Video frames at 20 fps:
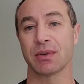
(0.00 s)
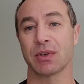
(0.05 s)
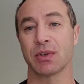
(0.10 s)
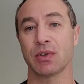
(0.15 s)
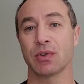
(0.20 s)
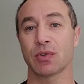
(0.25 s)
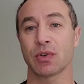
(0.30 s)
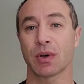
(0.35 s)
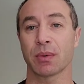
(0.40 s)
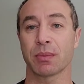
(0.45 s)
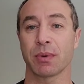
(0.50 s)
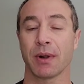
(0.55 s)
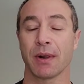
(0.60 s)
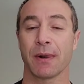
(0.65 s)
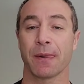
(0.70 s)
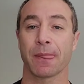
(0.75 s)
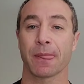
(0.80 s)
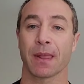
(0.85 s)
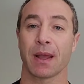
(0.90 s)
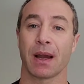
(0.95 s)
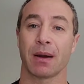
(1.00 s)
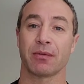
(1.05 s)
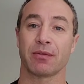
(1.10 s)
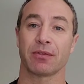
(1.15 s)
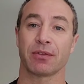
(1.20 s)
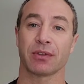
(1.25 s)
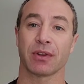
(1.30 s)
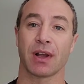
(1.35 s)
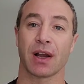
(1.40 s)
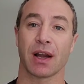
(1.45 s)
in Europe, I'm
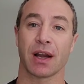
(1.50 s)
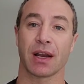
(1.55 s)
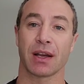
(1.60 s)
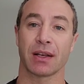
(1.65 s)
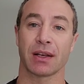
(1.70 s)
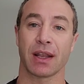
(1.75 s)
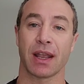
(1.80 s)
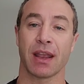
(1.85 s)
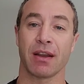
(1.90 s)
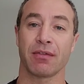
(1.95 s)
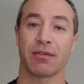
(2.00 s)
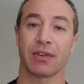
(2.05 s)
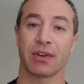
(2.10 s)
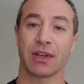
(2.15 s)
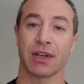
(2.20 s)
flying every